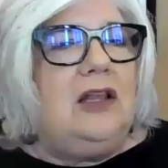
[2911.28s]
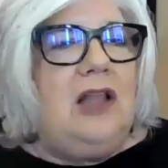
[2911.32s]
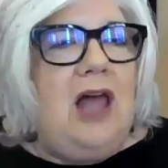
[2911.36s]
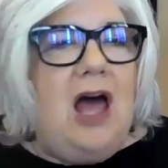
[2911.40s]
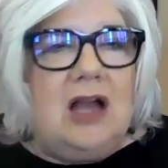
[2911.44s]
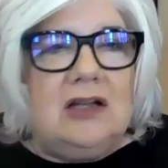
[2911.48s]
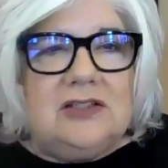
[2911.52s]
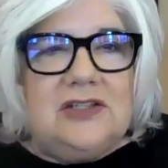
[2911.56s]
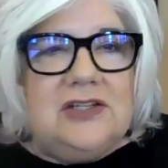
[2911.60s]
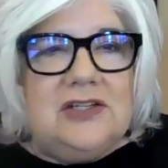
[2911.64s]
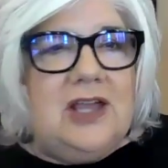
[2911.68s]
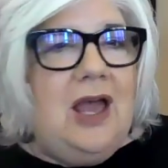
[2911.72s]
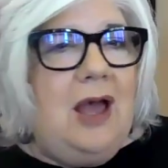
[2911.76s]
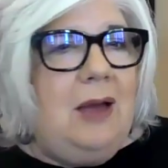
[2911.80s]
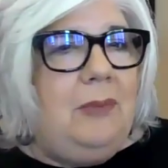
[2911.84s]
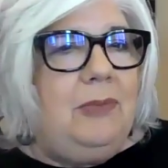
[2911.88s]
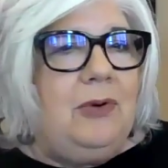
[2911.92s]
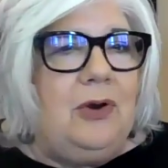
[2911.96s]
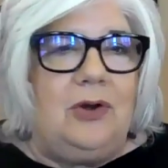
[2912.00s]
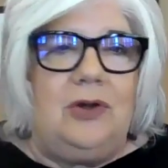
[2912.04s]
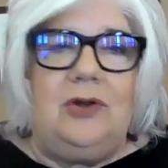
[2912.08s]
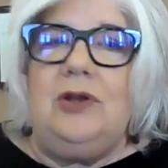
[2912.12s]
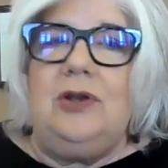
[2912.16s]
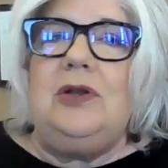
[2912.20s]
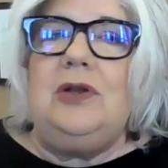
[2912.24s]
a locked
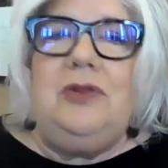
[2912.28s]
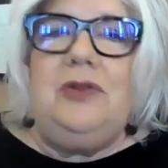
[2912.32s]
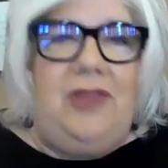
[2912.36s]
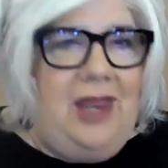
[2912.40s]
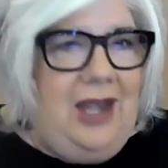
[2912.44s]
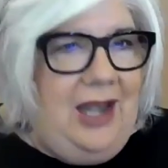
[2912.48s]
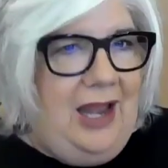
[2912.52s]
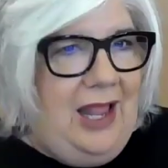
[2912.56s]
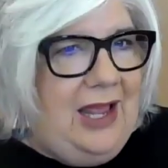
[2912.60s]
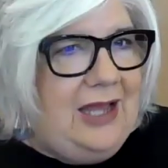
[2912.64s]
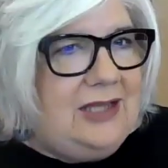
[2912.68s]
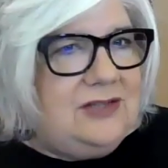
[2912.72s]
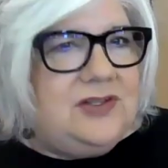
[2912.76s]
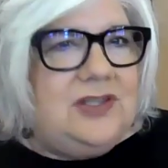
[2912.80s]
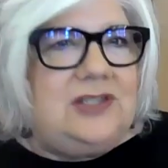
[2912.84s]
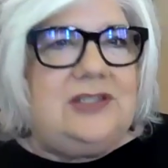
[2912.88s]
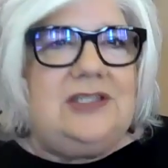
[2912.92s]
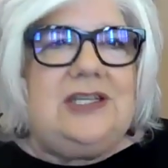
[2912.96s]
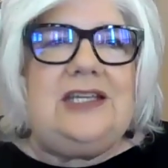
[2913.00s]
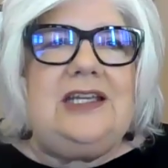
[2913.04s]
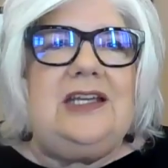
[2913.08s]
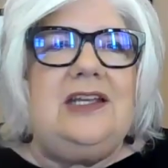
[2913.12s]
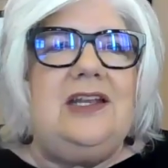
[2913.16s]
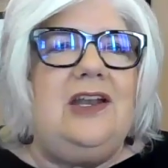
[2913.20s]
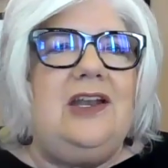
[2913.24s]
cupboard that has a
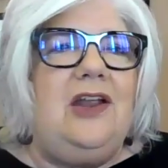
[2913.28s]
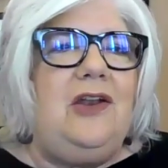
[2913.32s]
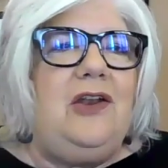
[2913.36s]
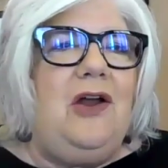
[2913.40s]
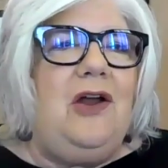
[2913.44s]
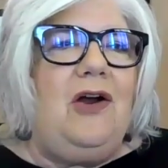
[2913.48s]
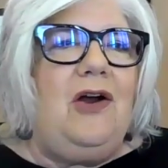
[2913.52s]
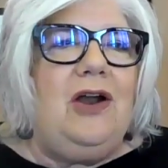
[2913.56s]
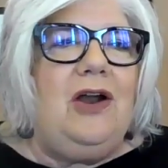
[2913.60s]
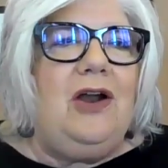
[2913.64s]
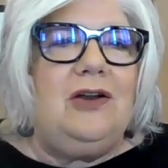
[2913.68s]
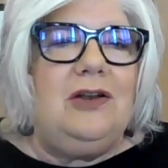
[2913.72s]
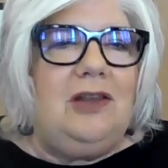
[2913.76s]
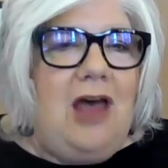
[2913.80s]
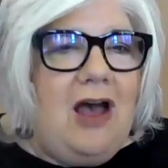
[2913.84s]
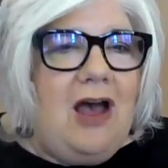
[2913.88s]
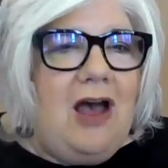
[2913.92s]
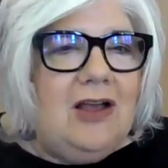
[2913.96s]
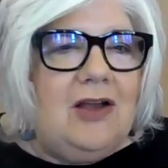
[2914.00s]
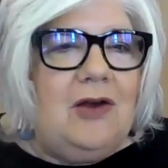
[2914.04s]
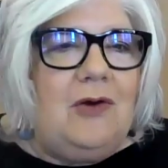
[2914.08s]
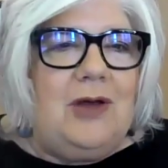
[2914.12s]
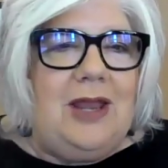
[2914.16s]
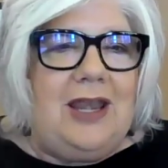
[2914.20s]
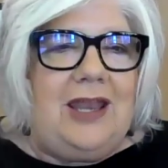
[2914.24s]
DNR
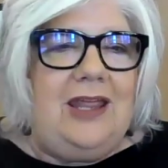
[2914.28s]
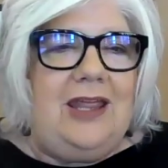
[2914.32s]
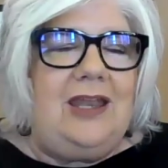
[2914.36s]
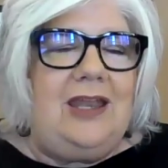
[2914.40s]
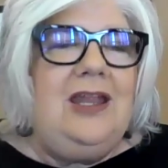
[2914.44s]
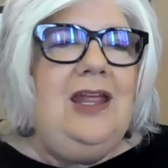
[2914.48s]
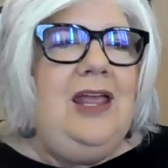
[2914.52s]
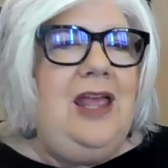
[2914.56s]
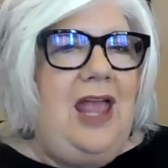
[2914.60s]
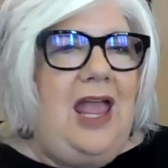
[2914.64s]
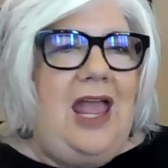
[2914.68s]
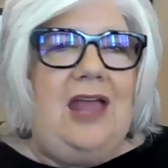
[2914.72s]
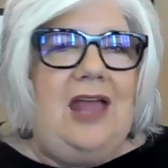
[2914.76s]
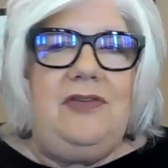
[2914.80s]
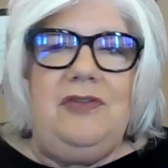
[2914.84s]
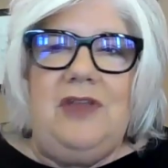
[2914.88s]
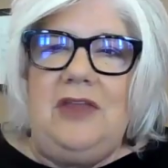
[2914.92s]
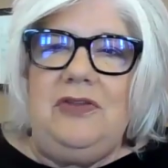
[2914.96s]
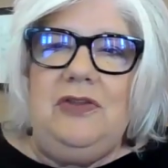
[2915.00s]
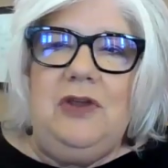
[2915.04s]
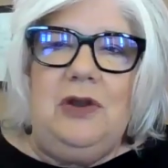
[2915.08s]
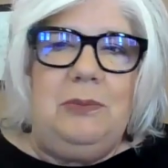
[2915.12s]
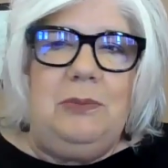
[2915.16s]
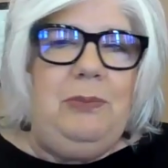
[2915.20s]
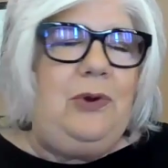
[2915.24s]
lock on it, and
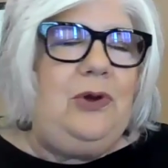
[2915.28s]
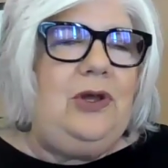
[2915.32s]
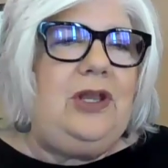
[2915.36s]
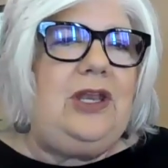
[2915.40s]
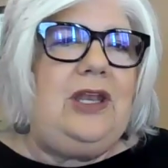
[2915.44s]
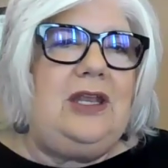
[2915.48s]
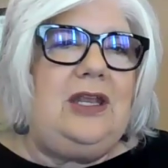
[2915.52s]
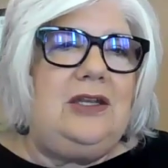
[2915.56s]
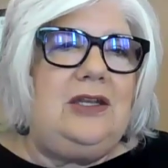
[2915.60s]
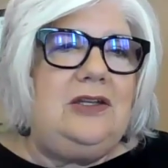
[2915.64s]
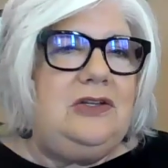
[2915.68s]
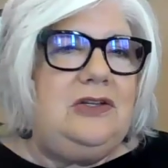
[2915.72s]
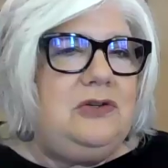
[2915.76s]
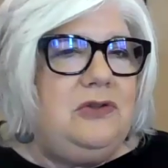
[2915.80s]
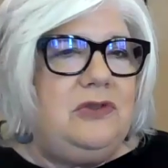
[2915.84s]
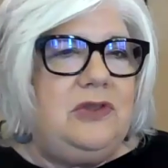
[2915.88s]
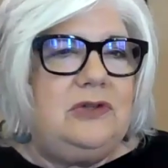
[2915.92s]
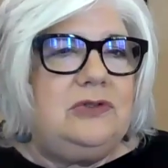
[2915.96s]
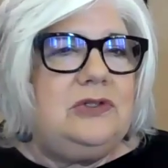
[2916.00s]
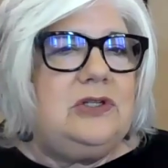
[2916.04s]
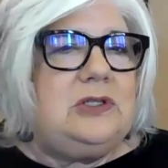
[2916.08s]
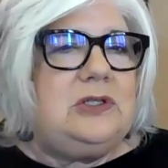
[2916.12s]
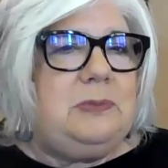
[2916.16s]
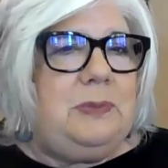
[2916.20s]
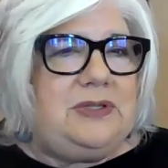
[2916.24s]
then they're put into
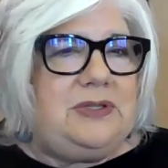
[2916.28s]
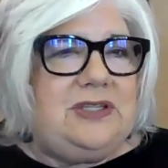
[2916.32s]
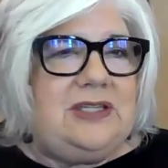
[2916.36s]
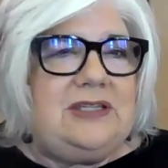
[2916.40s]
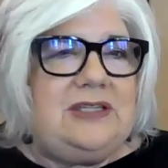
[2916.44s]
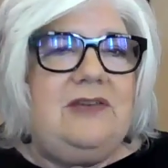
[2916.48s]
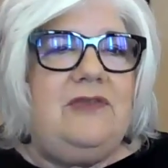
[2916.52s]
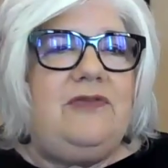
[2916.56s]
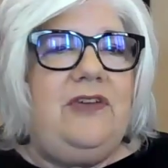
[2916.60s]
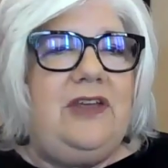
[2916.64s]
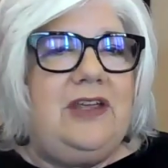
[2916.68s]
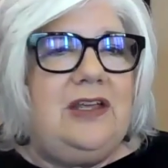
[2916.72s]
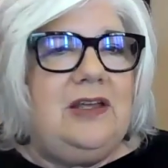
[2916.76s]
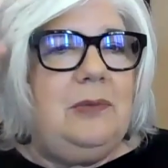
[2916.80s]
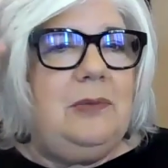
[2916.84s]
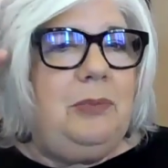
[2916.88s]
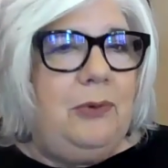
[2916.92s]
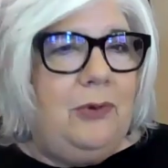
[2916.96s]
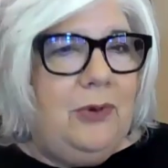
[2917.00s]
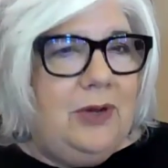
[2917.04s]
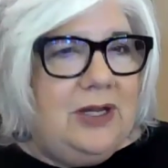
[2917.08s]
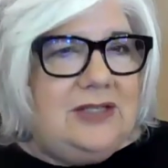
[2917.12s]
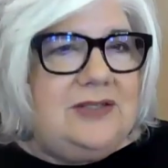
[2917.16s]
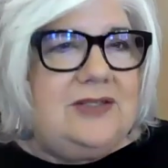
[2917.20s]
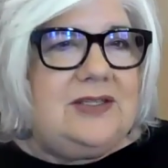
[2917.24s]
their specific
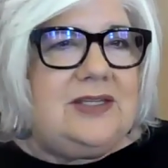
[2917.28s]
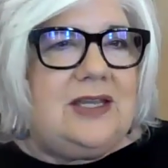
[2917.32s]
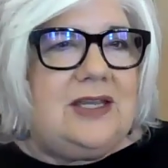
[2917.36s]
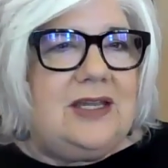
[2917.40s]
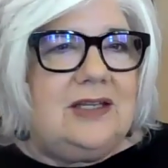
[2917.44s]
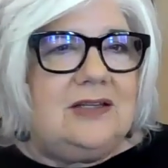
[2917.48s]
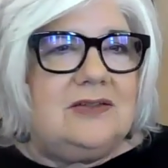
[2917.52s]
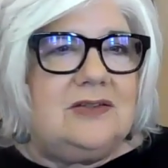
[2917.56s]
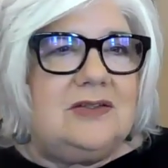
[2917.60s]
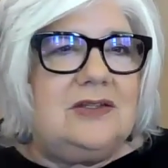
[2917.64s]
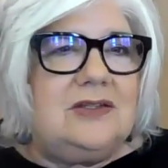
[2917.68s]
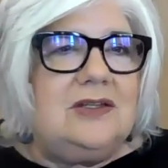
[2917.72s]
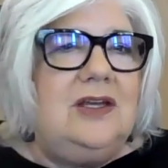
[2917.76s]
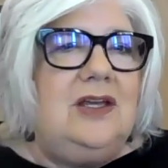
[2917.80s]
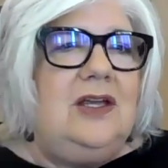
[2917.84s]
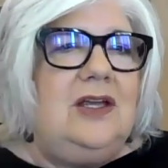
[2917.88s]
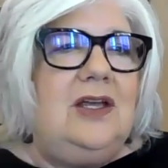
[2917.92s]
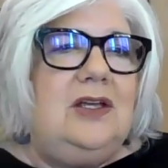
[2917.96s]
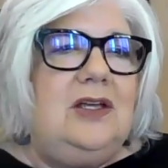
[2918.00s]
precincts.